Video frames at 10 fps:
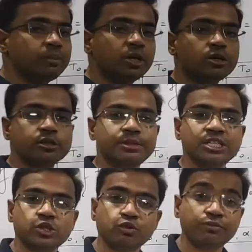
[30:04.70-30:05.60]
because of
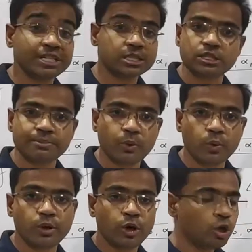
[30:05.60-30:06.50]
these two fixed
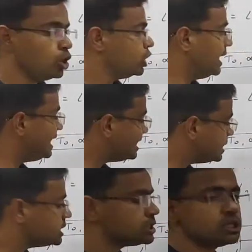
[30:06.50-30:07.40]
support. In
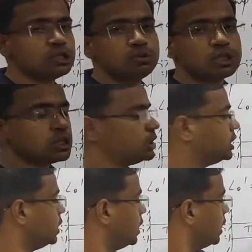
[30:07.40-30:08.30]
this
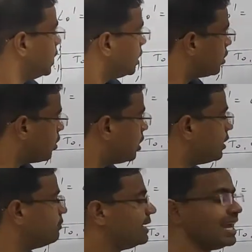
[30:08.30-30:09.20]
situation,
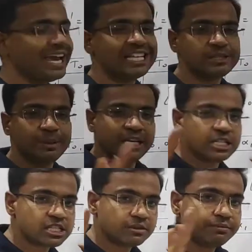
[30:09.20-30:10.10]
rod will
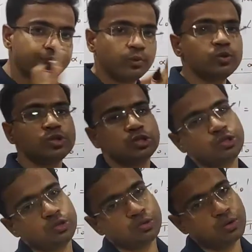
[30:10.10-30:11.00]
experience some force
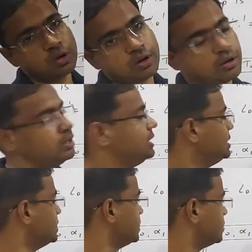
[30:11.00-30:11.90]
due to
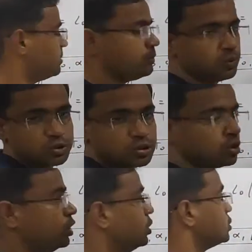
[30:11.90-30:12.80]
these supports.
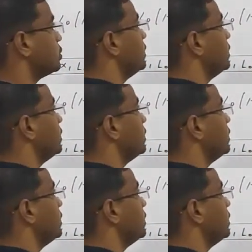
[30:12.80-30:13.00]
So